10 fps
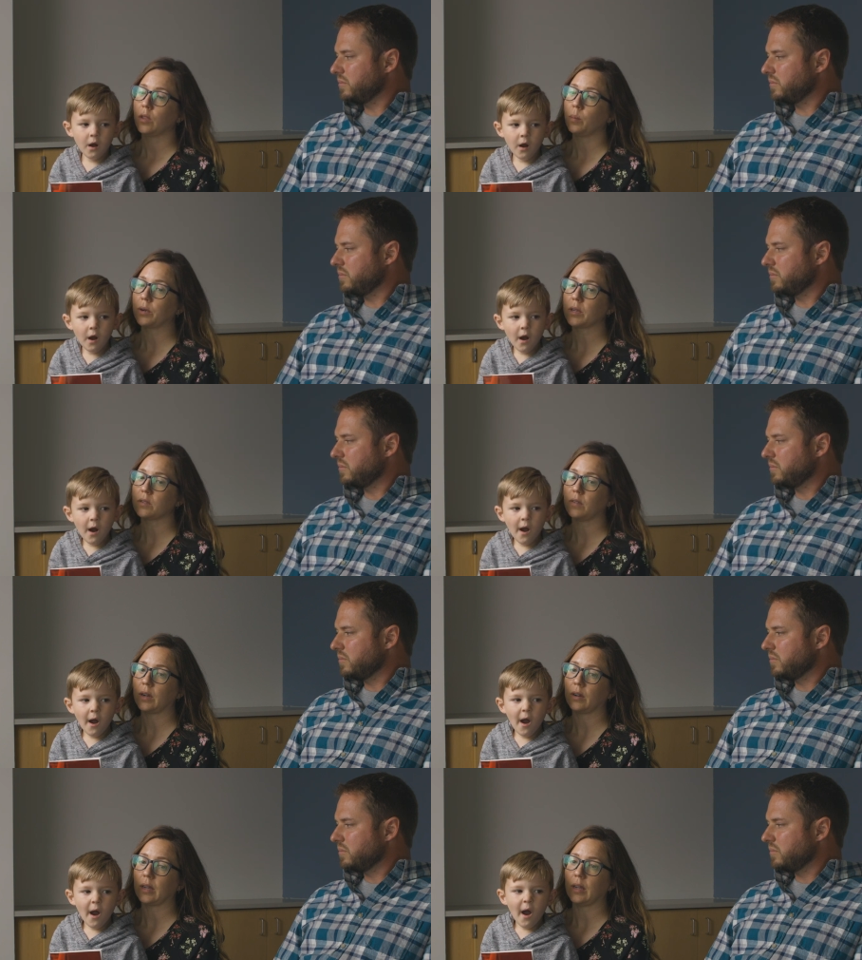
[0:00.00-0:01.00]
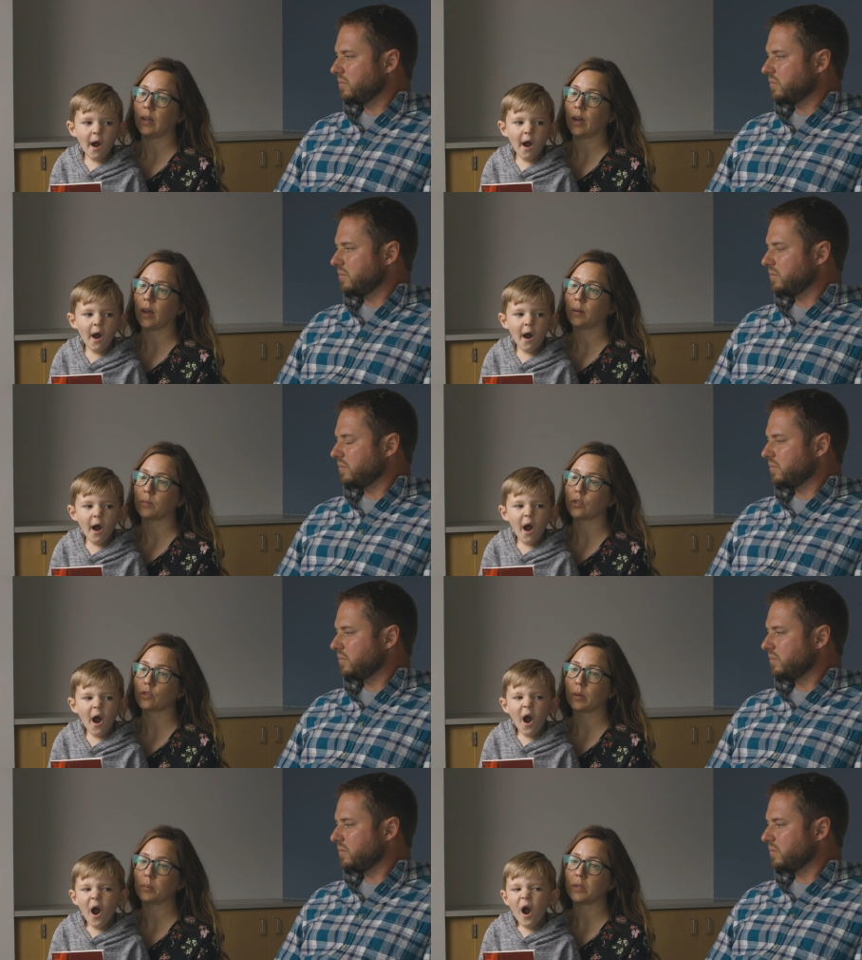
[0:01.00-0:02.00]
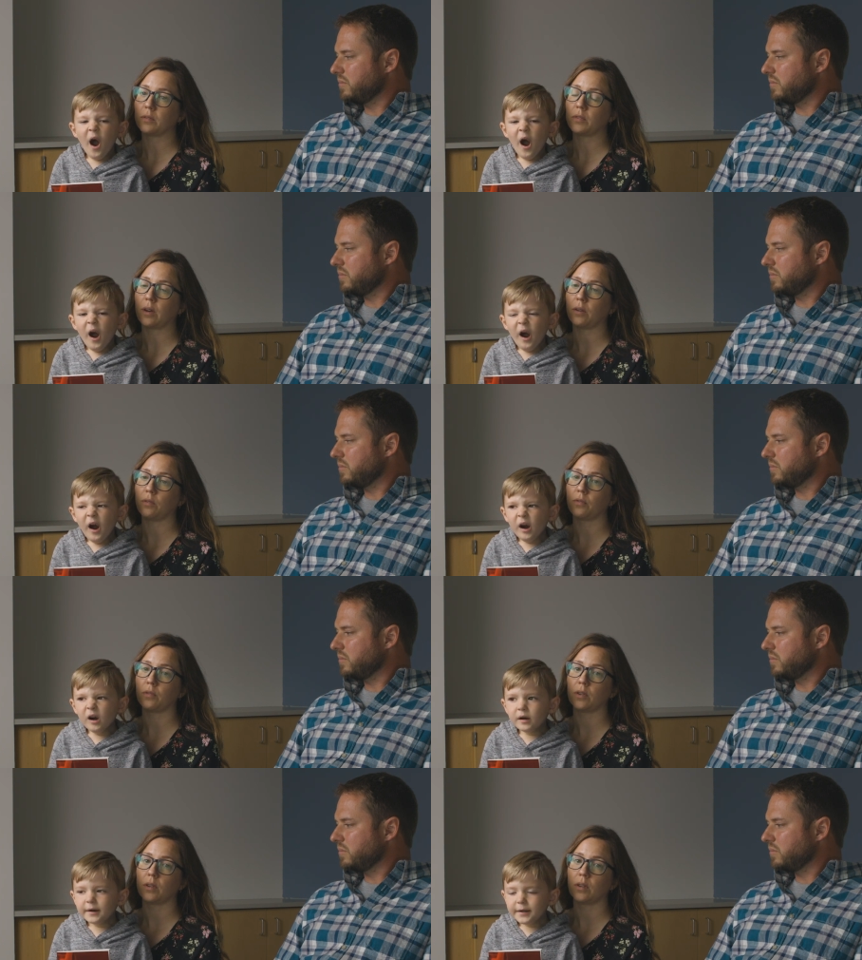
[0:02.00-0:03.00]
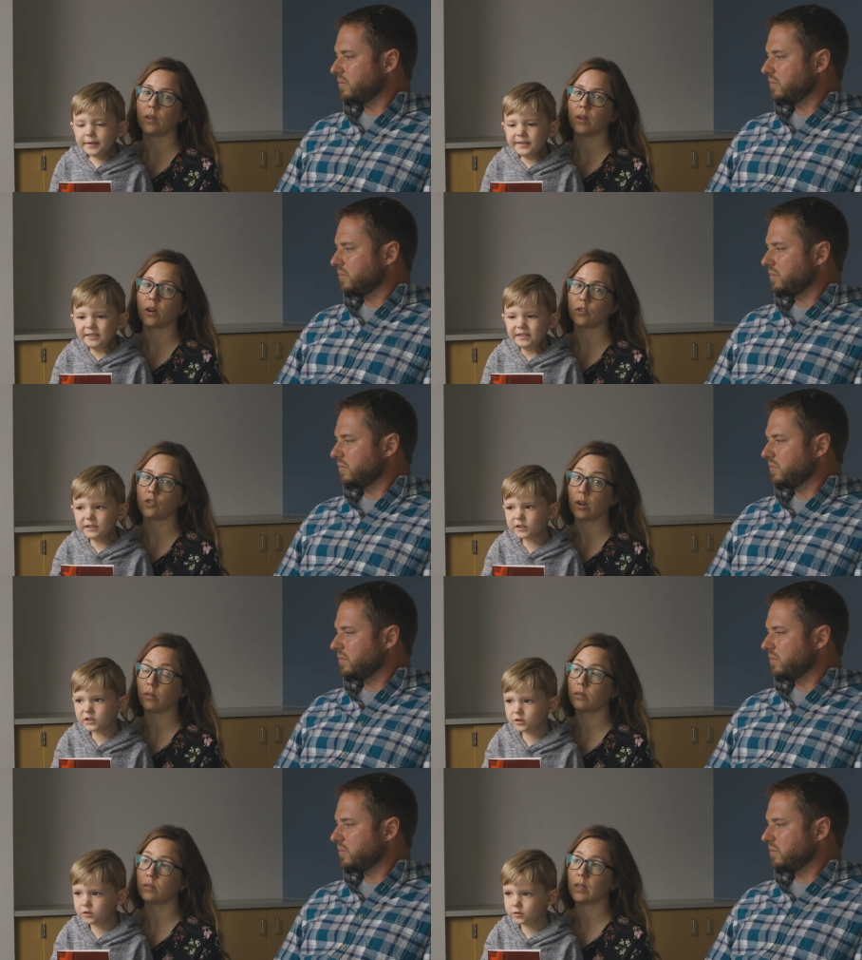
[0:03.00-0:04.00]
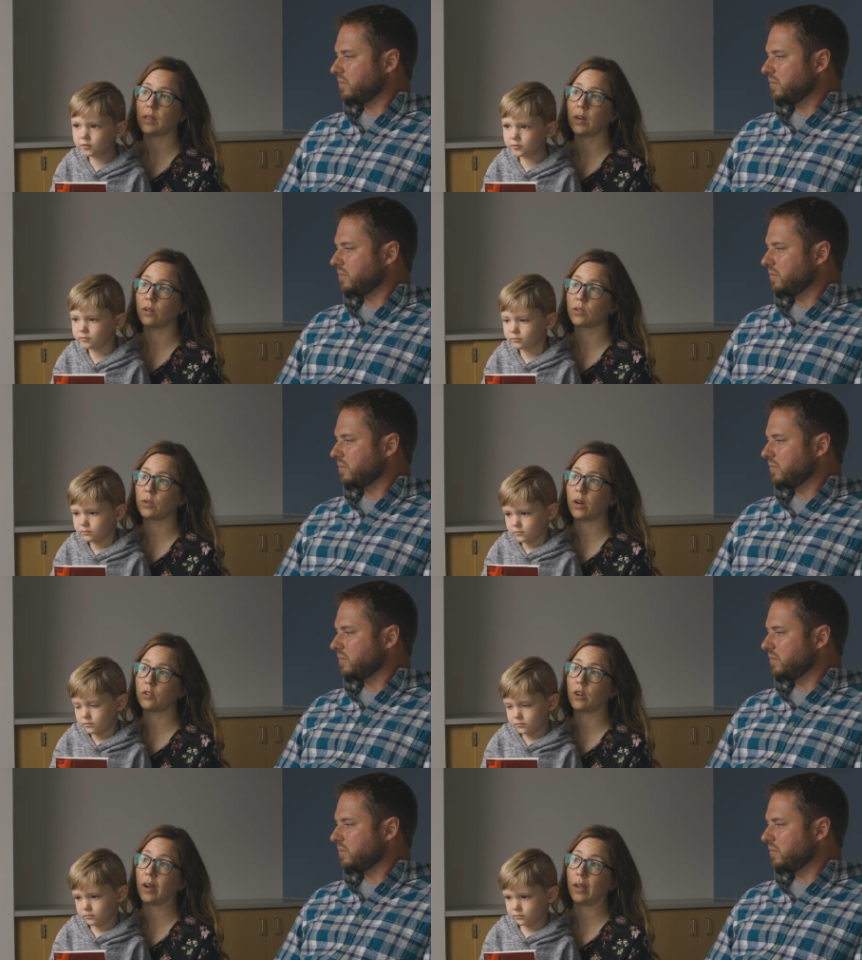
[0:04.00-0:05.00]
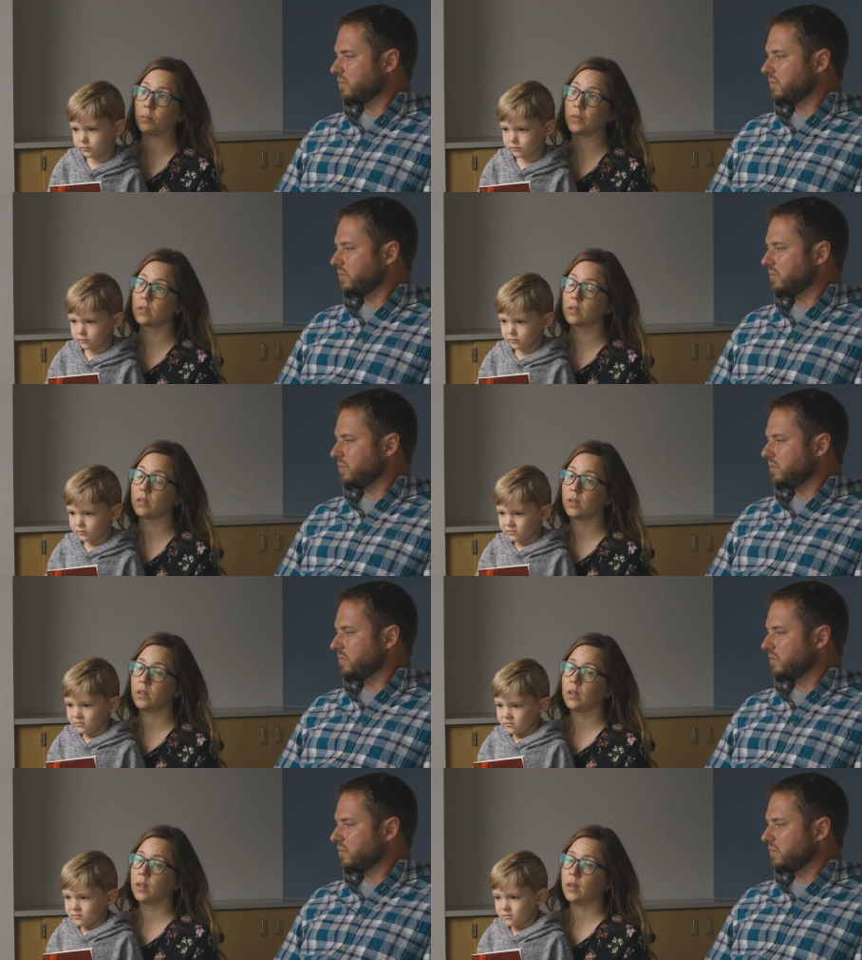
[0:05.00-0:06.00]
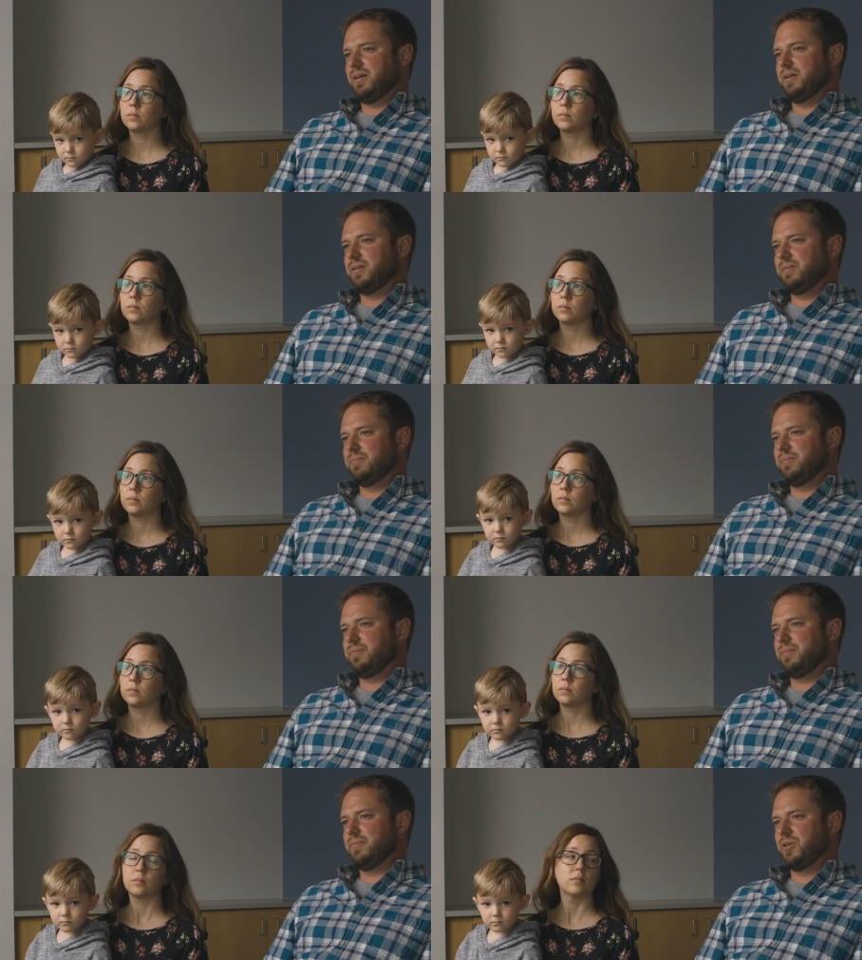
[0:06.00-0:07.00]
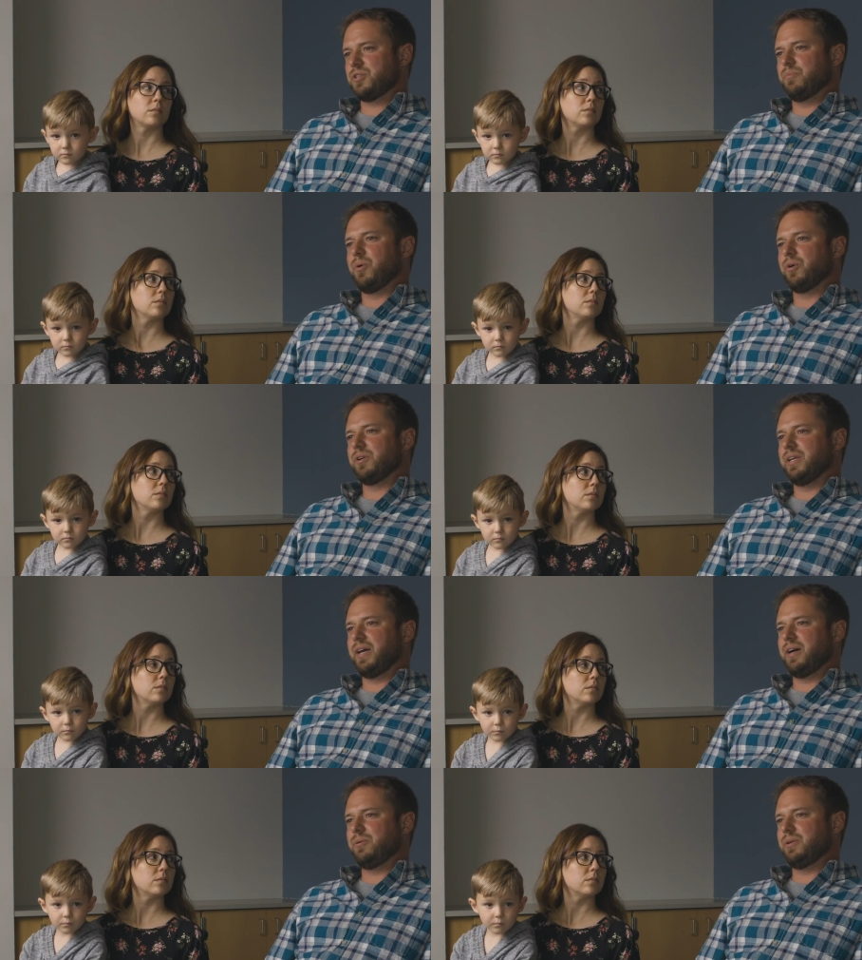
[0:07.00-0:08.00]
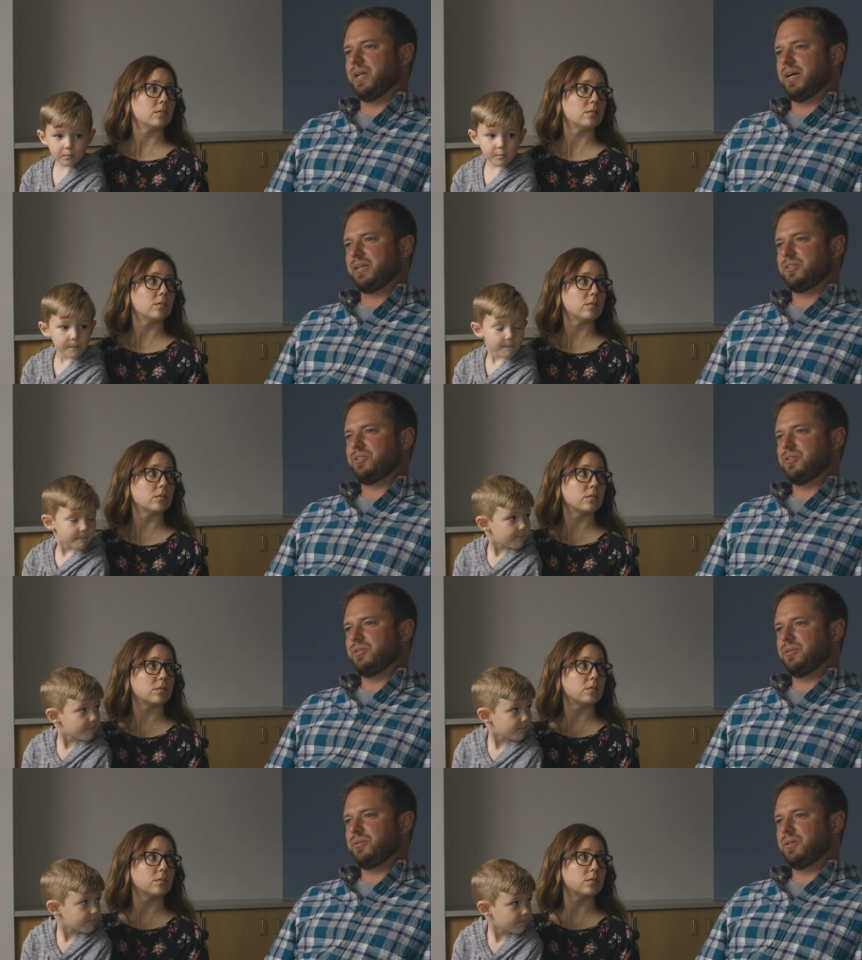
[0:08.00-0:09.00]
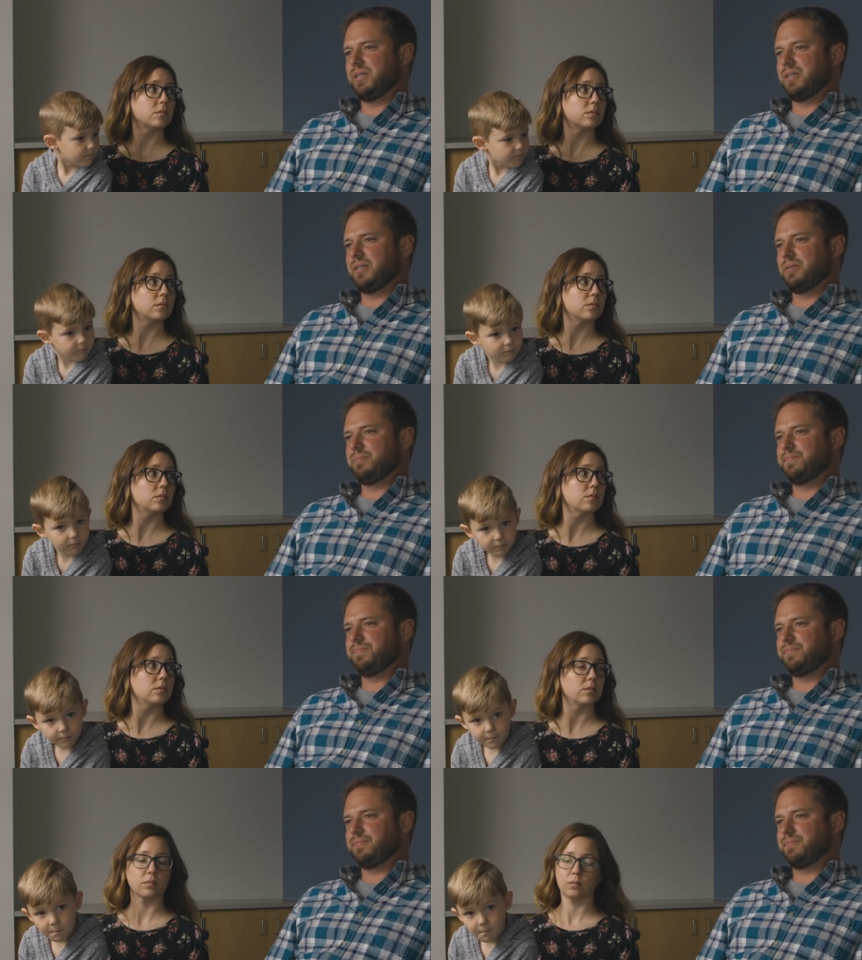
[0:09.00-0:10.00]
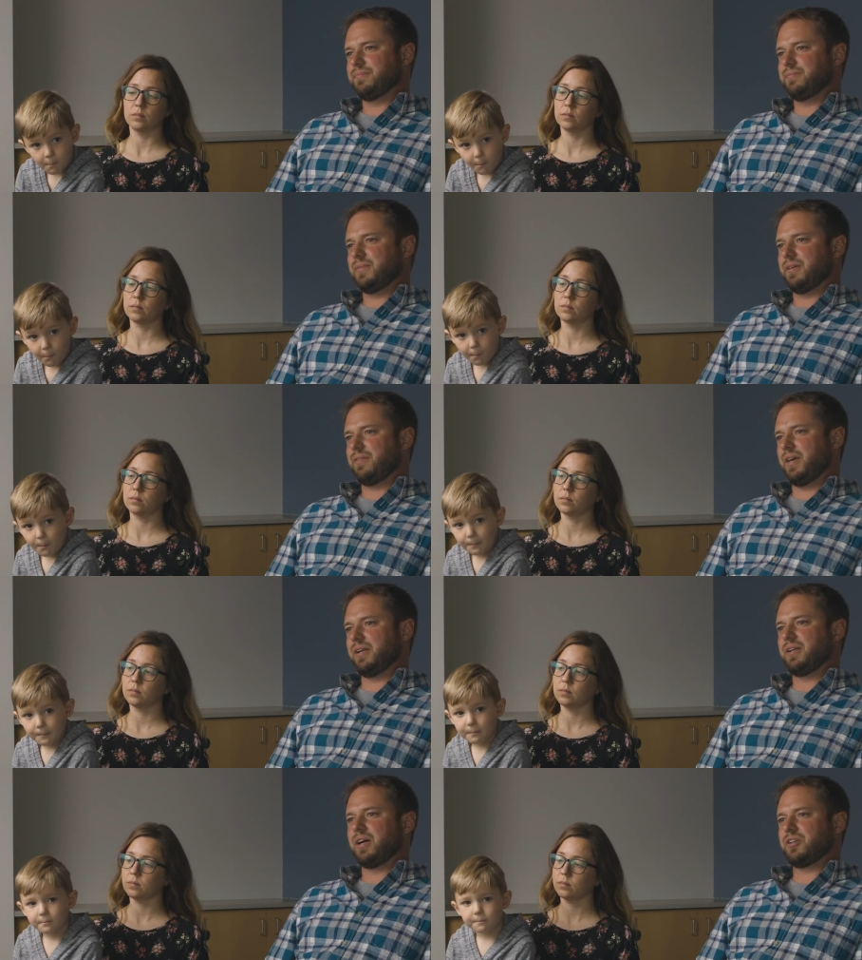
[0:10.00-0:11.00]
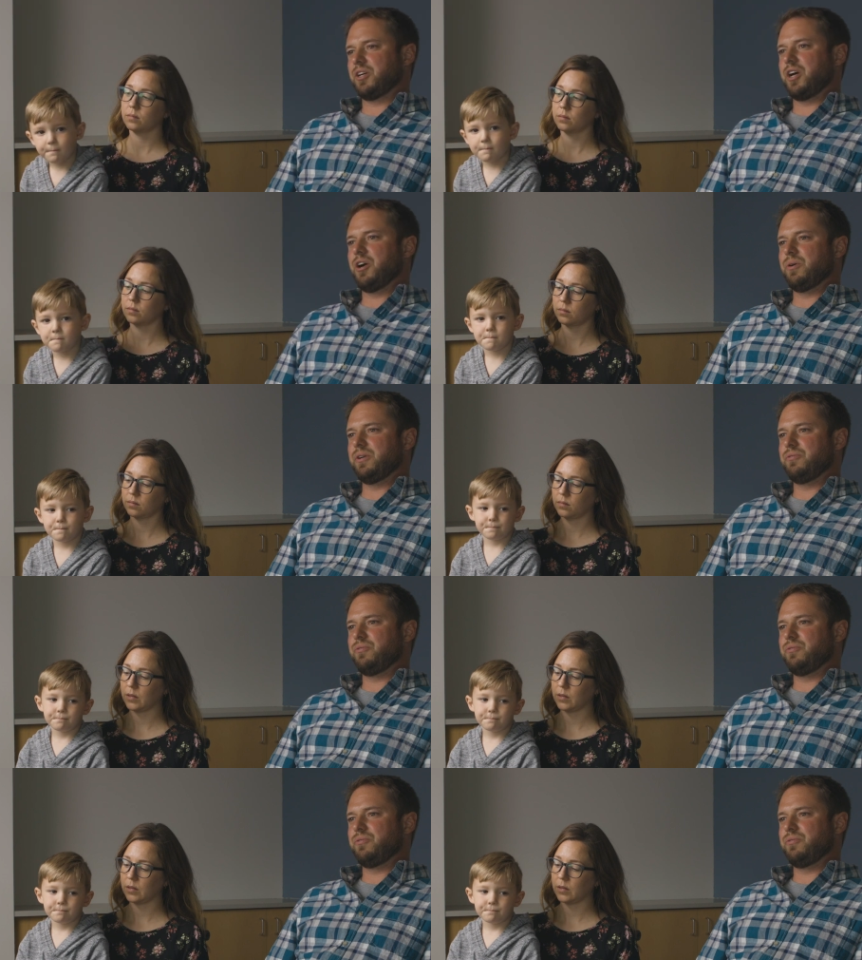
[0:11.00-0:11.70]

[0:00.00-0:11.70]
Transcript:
Speaker 1: the book is very um, descriptive of our struggles and then also our triumphs.
Speaker 2: Um, most importantly, I would like to um, thank Dr. Cohen